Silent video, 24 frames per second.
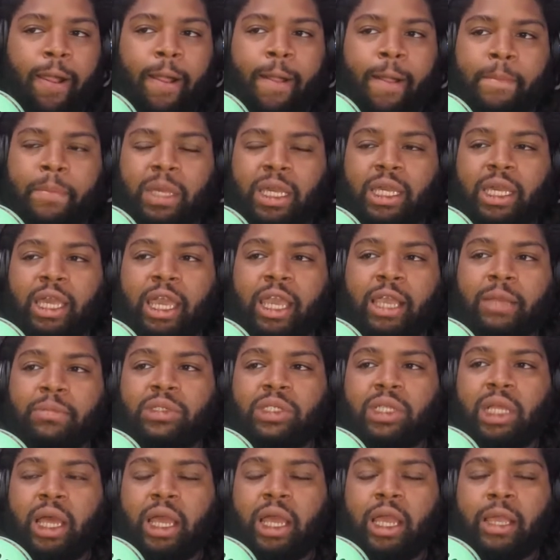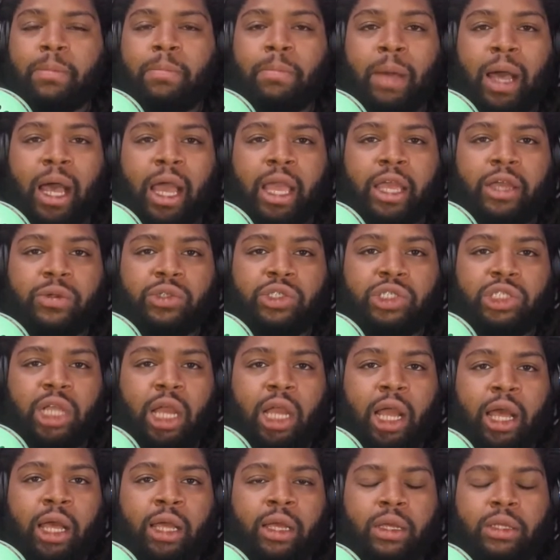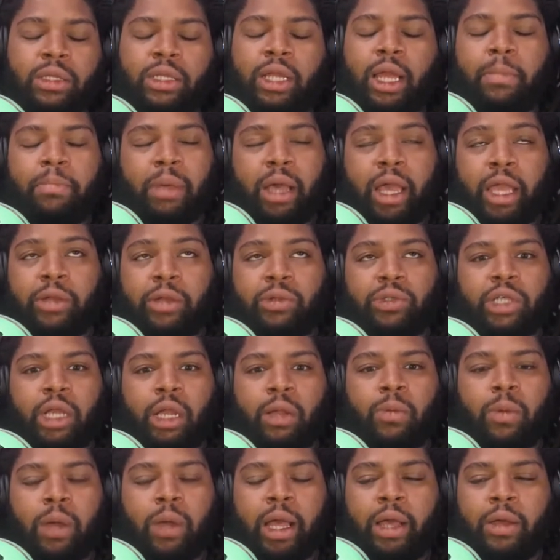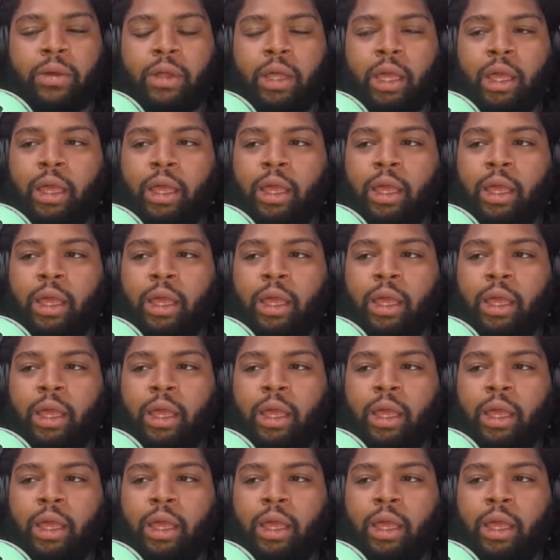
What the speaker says: In games like Bioshock, not Bioshock, wow,